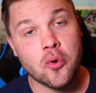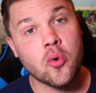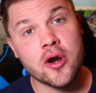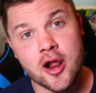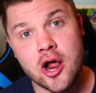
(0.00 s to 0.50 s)

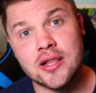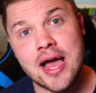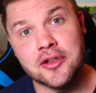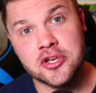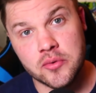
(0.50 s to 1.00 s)
We're not
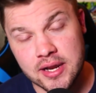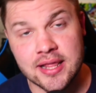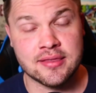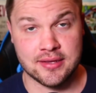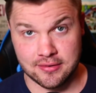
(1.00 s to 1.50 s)
allowed to do
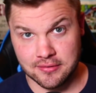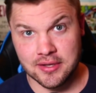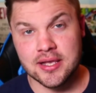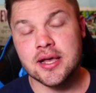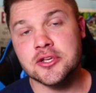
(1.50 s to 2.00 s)
anything.
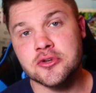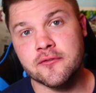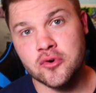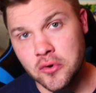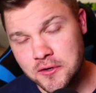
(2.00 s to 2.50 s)
So
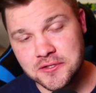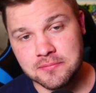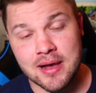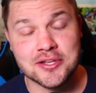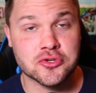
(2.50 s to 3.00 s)
of course,
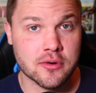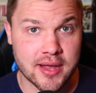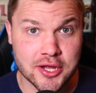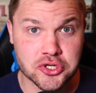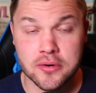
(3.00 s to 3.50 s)
my store
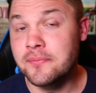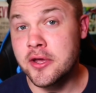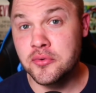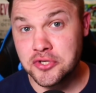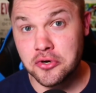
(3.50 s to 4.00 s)
manager,
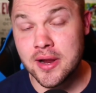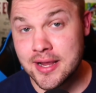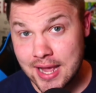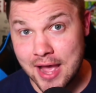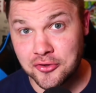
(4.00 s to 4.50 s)
who was a
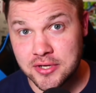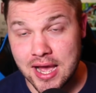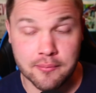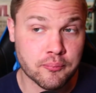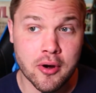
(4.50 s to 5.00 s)
great guy at the
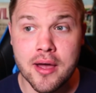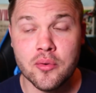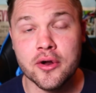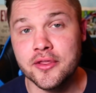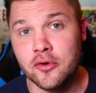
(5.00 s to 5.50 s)
time, probably
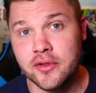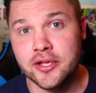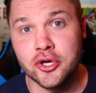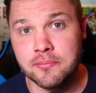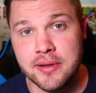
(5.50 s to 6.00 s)
one of the only
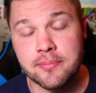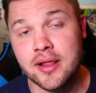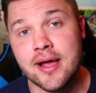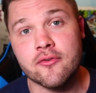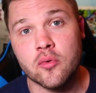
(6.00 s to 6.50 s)
good people
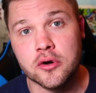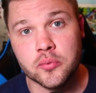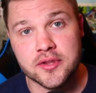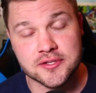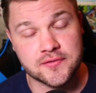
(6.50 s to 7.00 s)
I ever
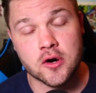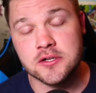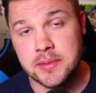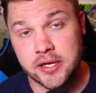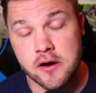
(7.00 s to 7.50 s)
worked with as far
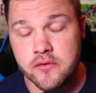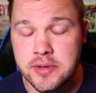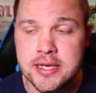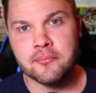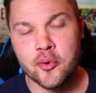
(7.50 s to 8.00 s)
as being over
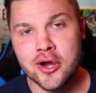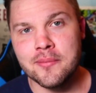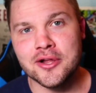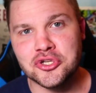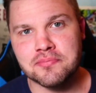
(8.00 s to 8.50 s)
me, pretty
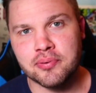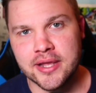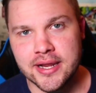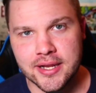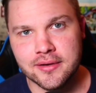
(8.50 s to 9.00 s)
much
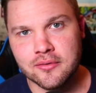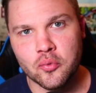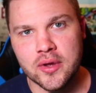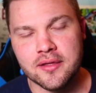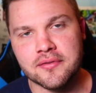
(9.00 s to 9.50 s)
pleaded
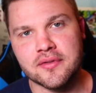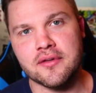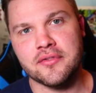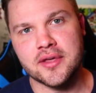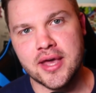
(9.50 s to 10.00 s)
with
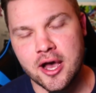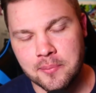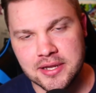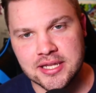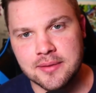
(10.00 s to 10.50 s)
the
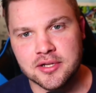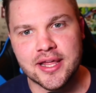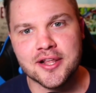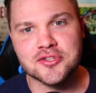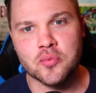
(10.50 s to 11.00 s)
LP team to
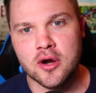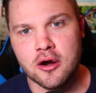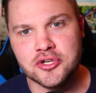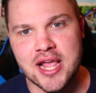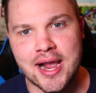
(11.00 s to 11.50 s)
let us wear
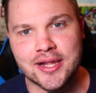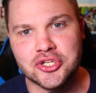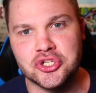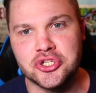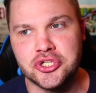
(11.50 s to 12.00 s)
our
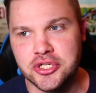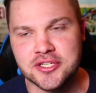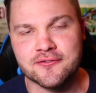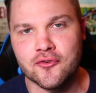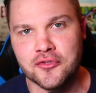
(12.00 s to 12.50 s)
jackets
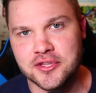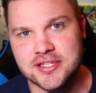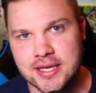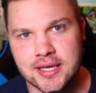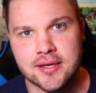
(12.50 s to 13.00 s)
just for the
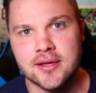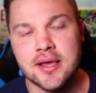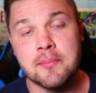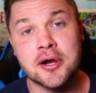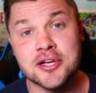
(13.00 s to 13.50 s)
day
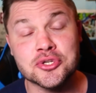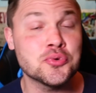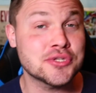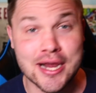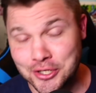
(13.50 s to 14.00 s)
because it
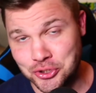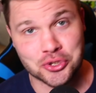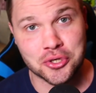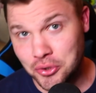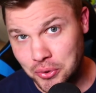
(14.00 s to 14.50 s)
was extra
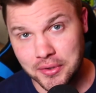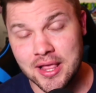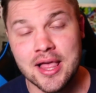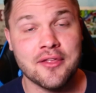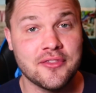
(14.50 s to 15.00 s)
cold
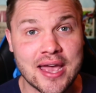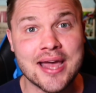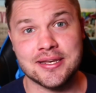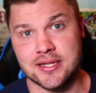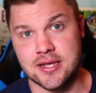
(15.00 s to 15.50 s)

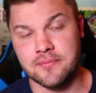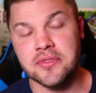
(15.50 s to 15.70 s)
that day.